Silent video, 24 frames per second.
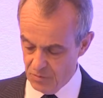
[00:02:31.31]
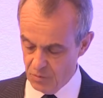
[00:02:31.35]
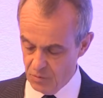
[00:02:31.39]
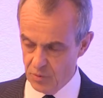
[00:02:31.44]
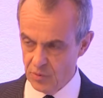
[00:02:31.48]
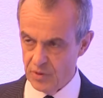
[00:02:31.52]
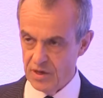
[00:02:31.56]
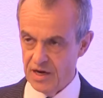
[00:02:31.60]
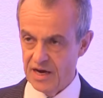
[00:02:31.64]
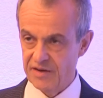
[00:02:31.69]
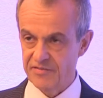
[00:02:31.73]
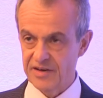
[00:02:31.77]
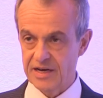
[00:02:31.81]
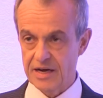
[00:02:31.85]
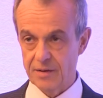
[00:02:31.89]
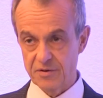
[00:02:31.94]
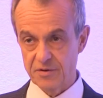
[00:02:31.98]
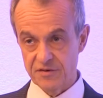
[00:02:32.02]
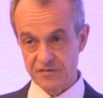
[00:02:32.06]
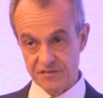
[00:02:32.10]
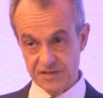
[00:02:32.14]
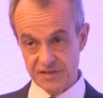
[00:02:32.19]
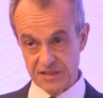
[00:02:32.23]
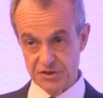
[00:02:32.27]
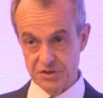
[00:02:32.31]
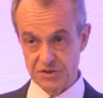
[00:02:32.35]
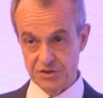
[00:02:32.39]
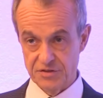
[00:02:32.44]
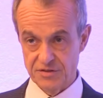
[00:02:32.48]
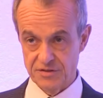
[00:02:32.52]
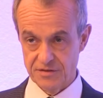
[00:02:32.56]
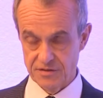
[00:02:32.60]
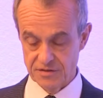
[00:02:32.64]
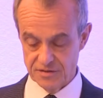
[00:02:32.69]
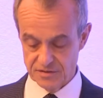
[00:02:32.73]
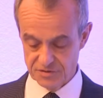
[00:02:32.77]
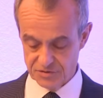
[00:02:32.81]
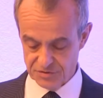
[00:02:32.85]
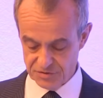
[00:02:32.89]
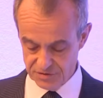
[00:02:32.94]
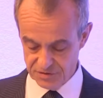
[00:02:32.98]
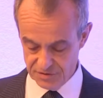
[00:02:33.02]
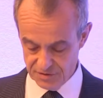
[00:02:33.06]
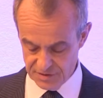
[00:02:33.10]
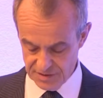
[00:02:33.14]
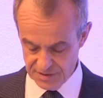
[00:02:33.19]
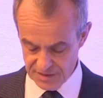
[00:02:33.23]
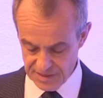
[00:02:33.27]
we will have a couple of sessions
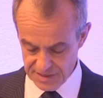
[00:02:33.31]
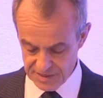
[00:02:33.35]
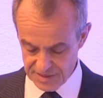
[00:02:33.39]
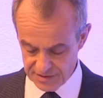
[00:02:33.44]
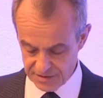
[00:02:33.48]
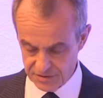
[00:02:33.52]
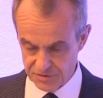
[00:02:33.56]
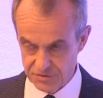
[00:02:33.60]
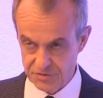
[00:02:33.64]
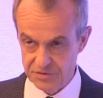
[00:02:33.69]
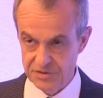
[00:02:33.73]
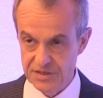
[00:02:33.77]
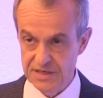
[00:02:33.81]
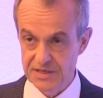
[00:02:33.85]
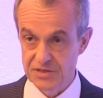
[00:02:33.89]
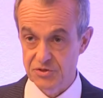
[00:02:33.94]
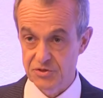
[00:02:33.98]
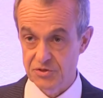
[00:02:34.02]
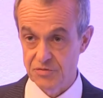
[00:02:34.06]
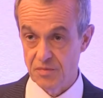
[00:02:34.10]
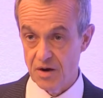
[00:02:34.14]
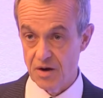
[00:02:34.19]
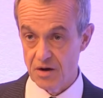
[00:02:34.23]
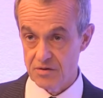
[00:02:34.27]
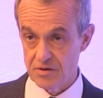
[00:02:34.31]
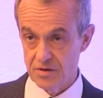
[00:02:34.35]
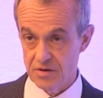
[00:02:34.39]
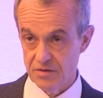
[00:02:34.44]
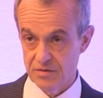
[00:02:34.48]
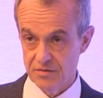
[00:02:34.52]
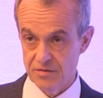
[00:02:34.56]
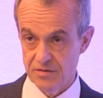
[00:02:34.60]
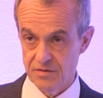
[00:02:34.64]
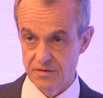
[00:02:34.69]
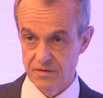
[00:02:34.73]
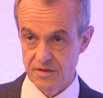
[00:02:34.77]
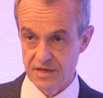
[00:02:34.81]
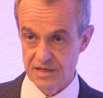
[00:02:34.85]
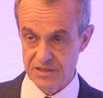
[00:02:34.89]
today and tomorrow